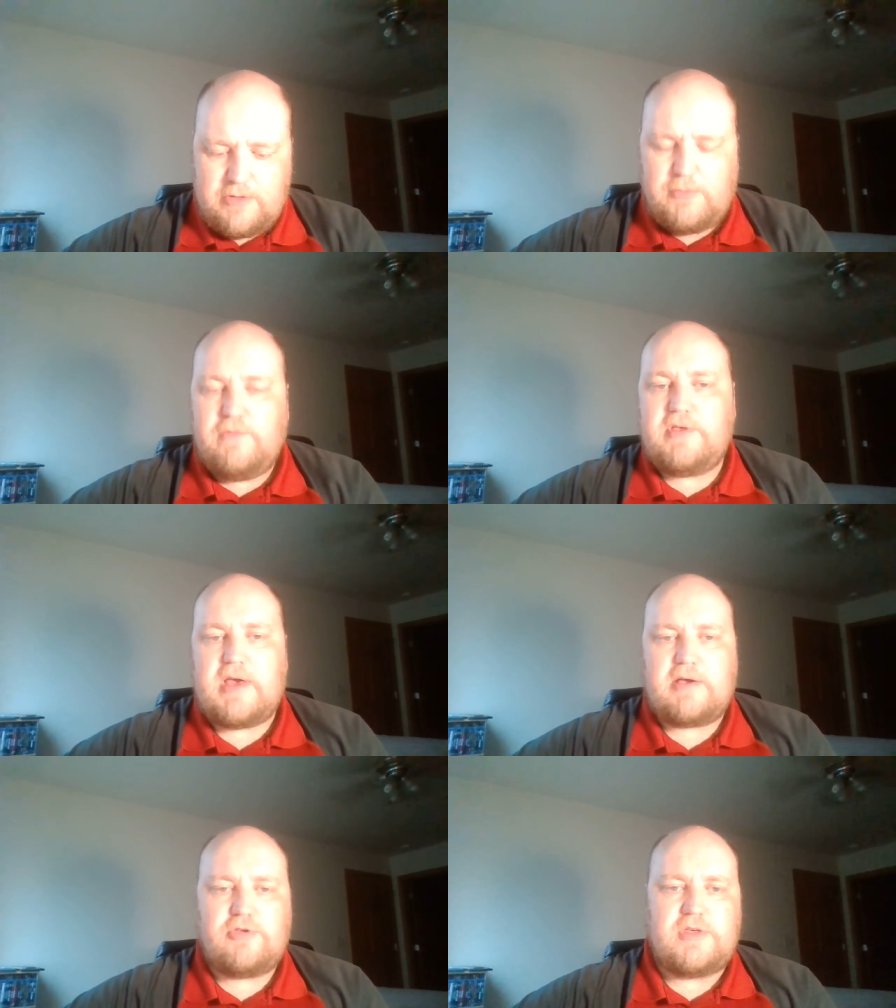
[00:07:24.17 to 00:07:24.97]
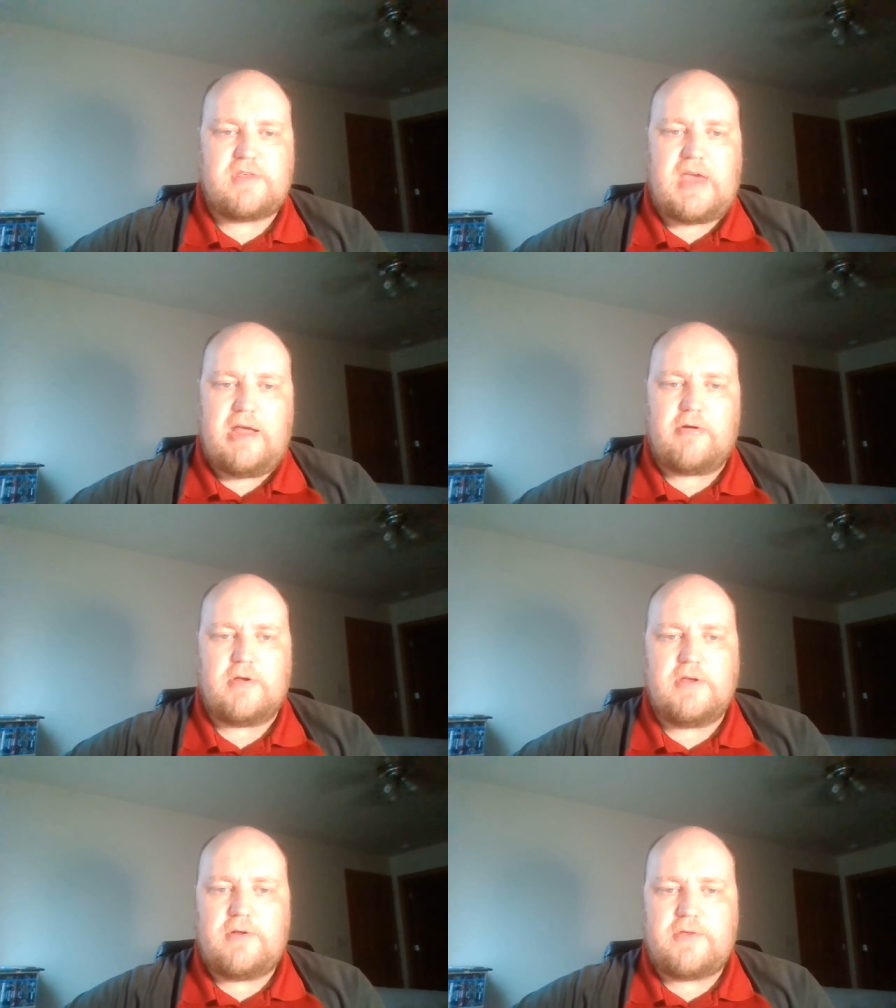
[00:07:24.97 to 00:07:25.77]
the movie's actually
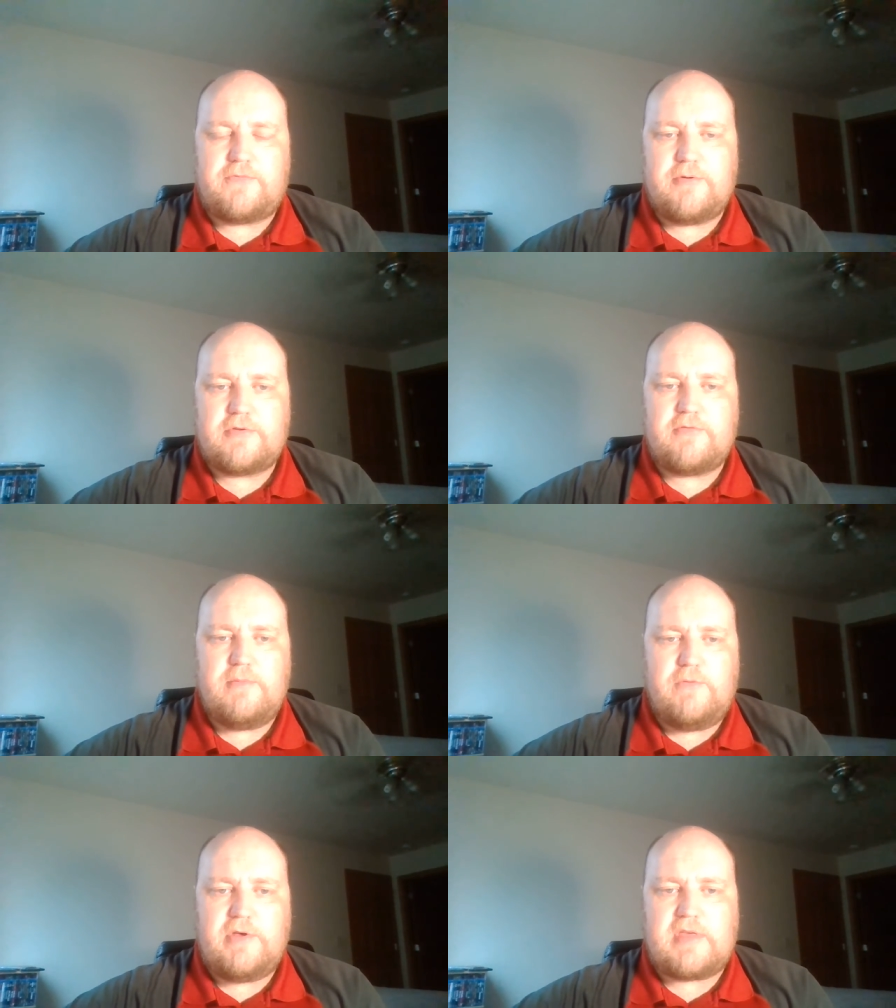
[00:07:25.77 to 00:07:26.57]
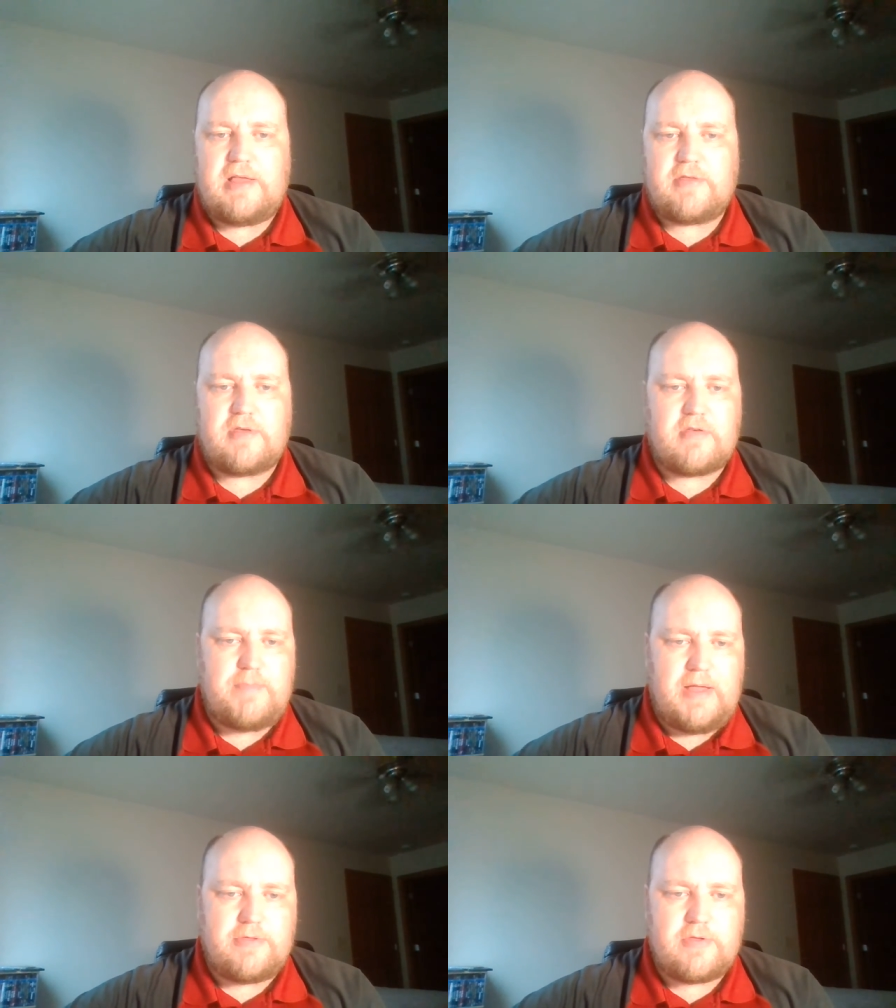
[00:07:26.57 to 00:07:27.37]
scary. You know, the first three movies had
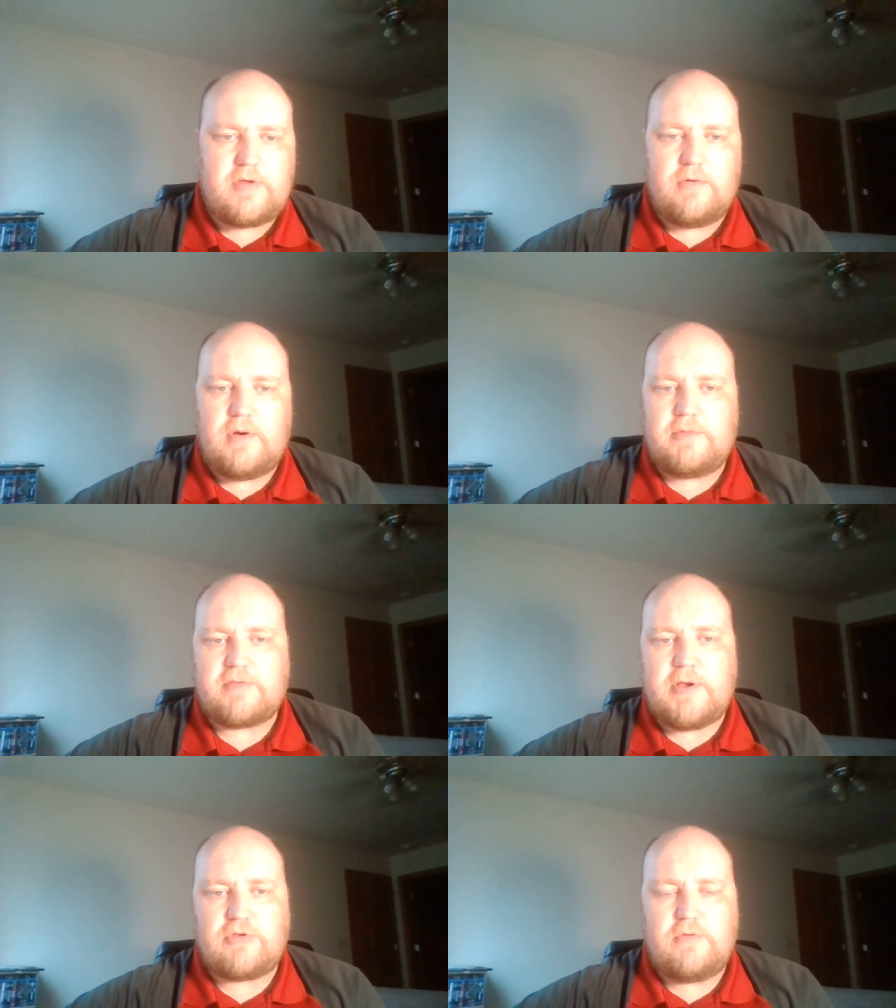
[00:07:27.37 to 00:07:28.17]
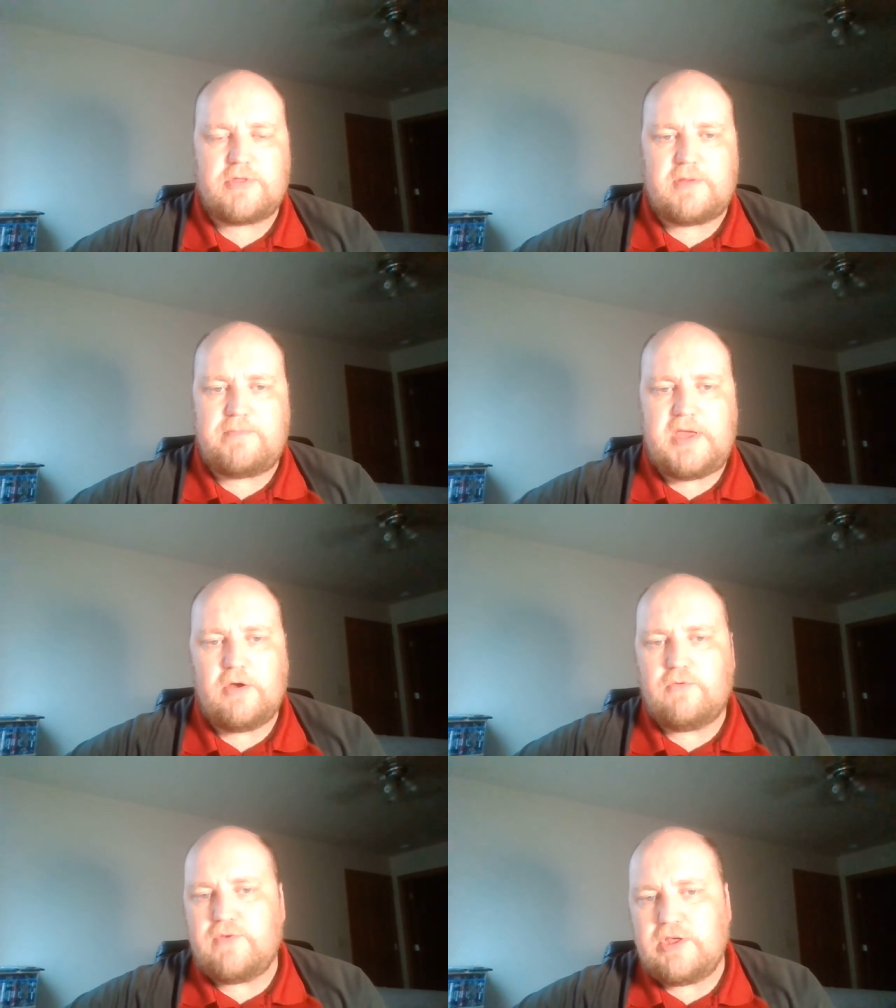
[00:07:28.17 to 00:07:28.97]
suspense to them, especially with the
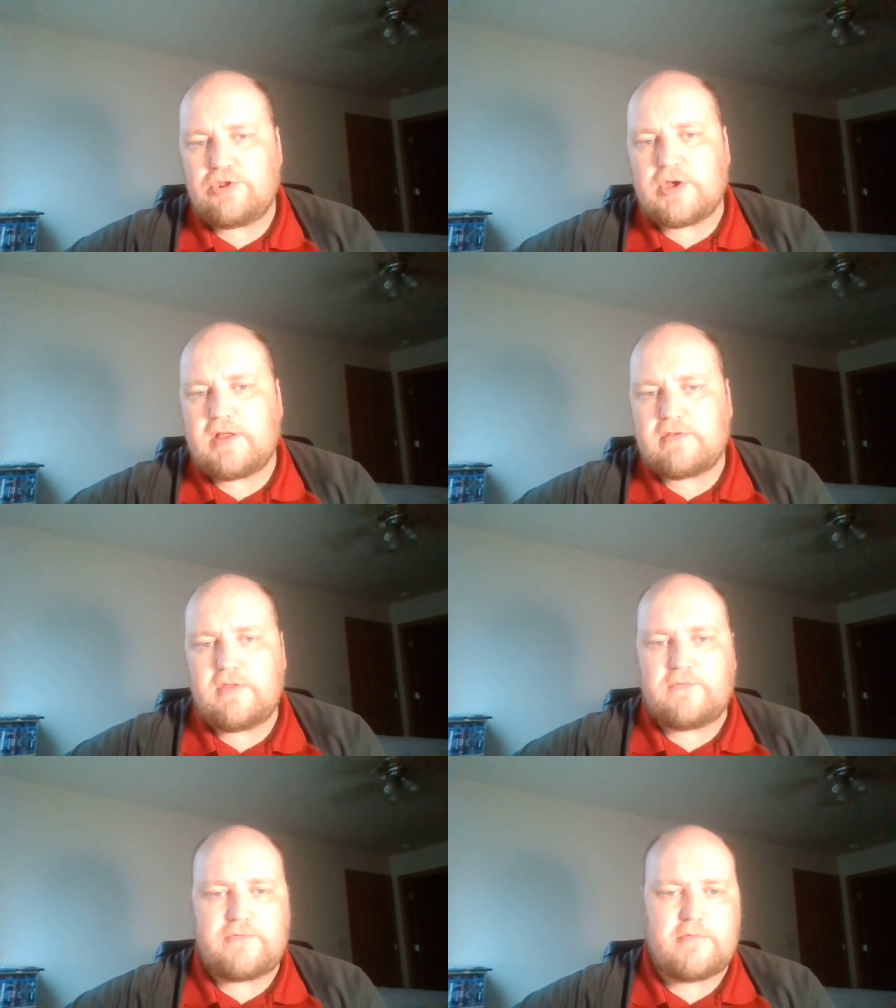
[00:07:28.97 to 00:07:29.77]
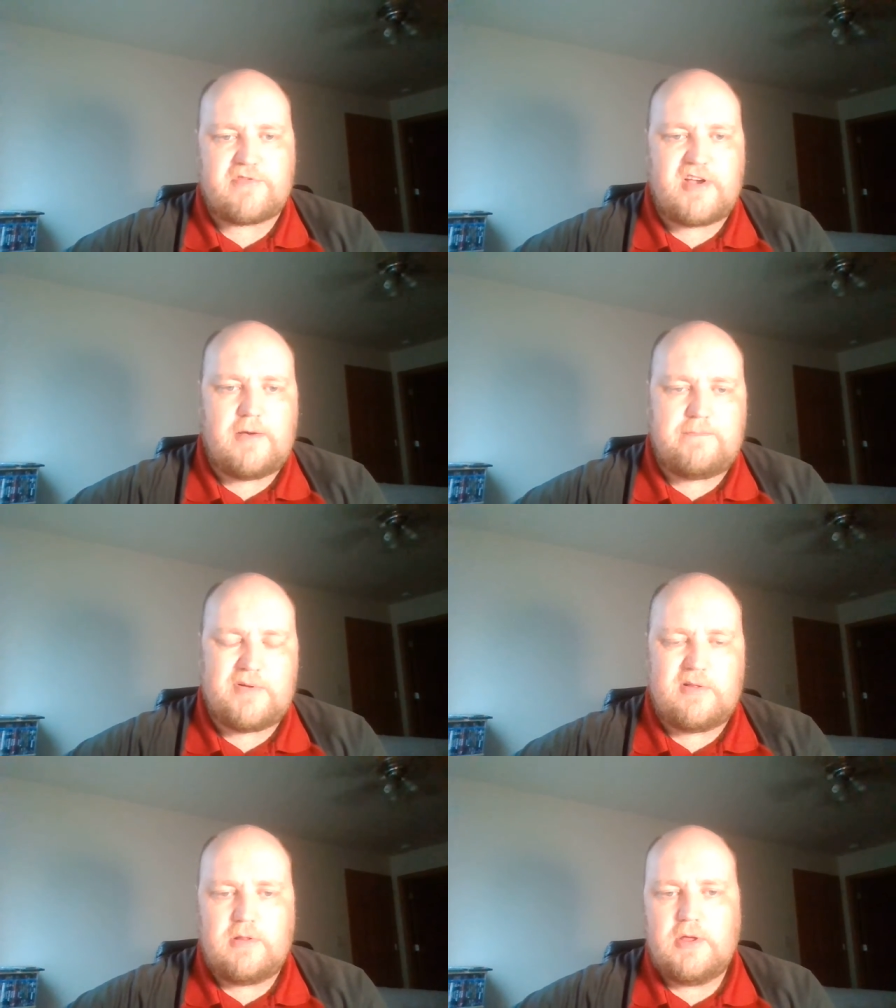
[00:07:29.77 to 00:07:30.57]
POV shots in the first
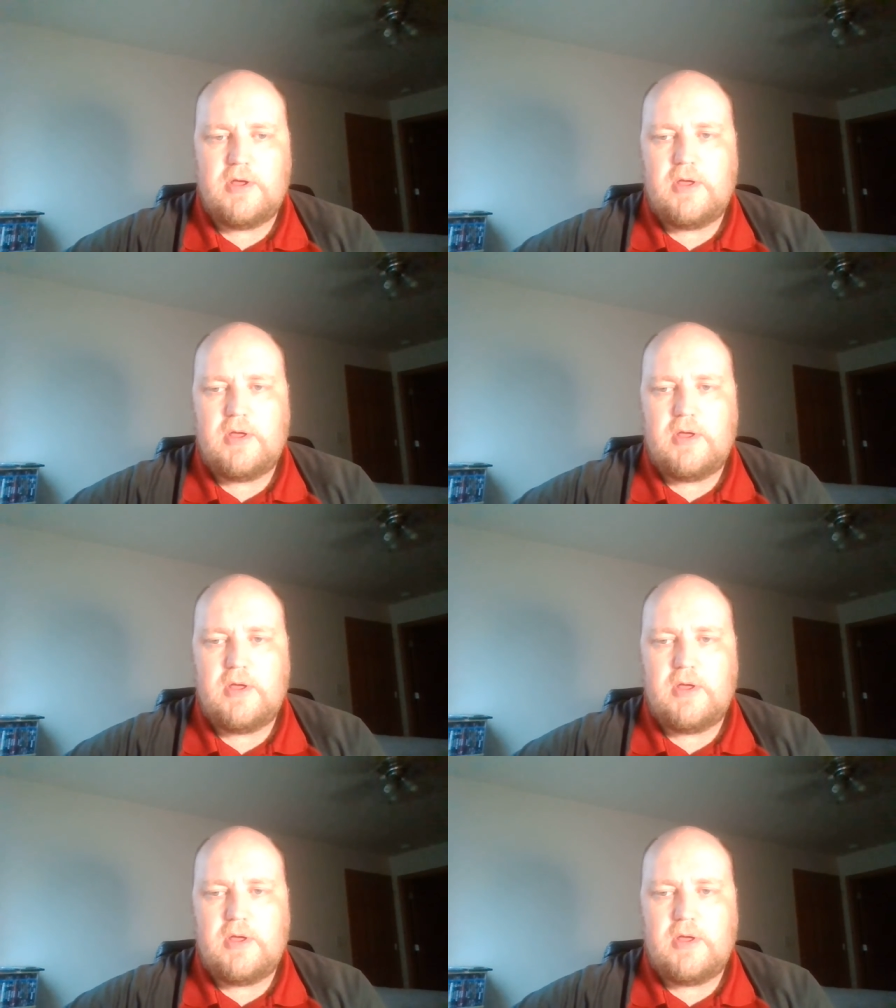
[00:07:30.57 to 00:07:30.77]
couple.